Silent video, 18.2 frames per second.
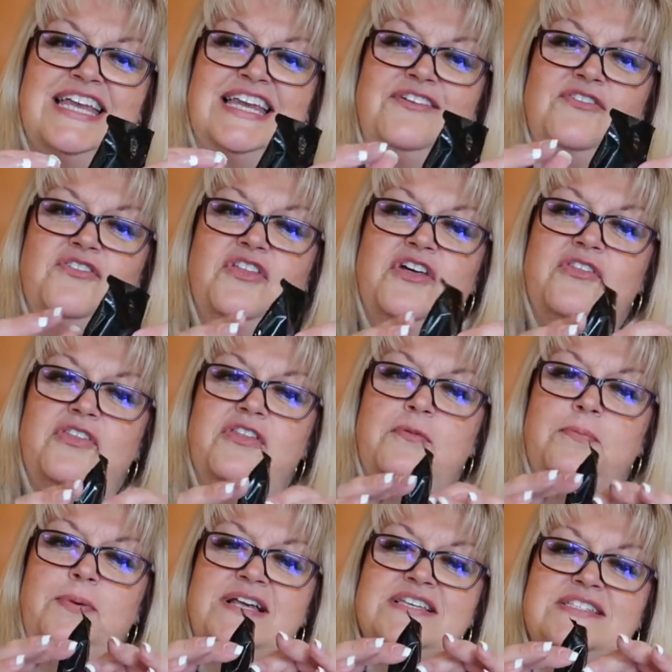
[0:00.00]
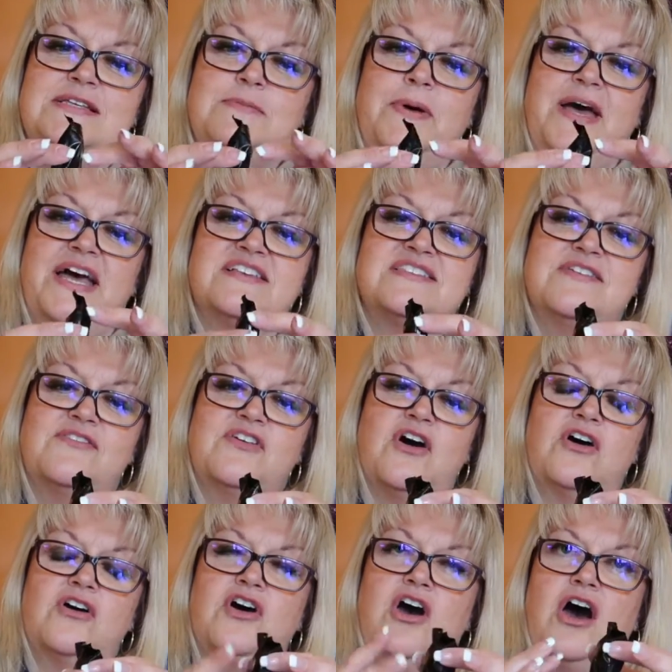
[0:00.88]
And even though they're plastic bags, they've
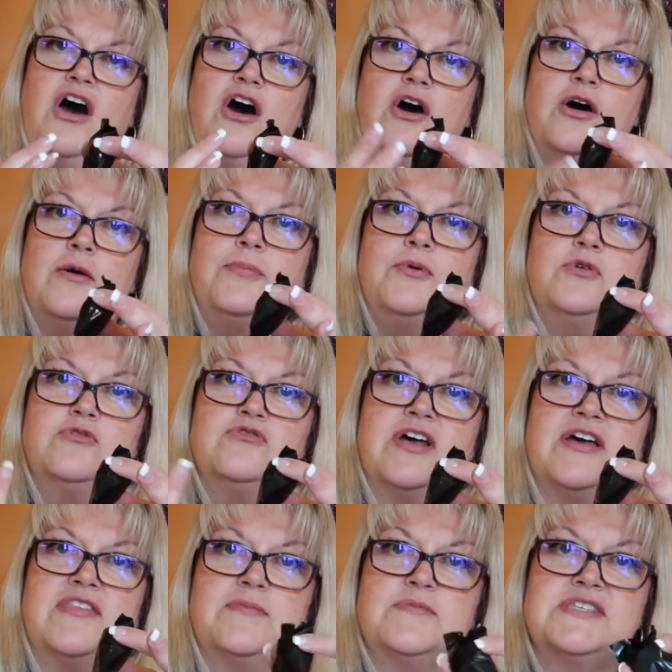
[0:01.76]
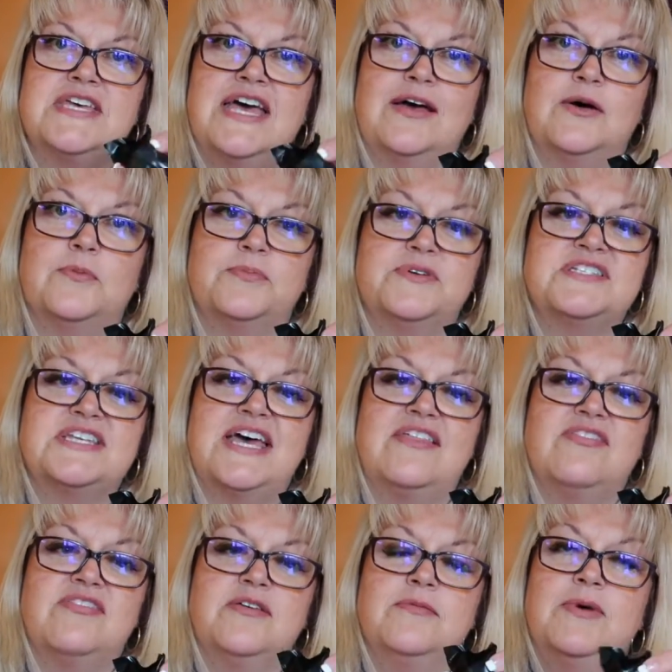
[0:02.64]
got cardboard around them to help
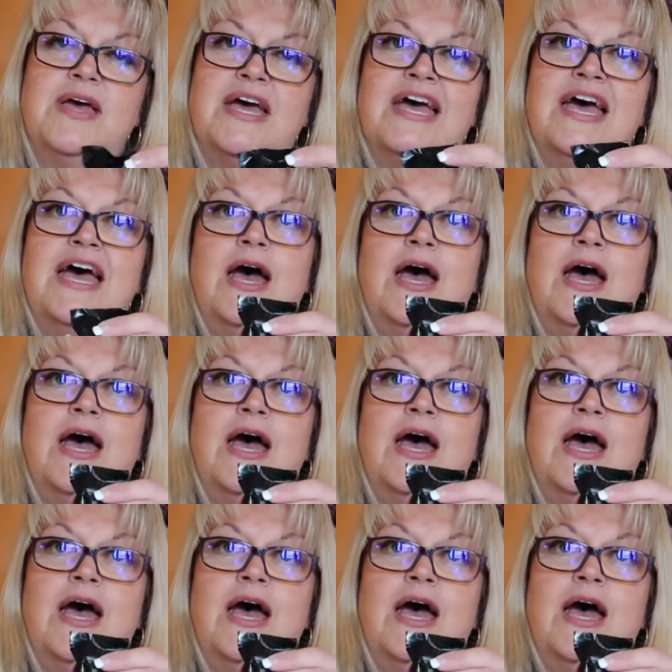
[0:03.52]
protect them.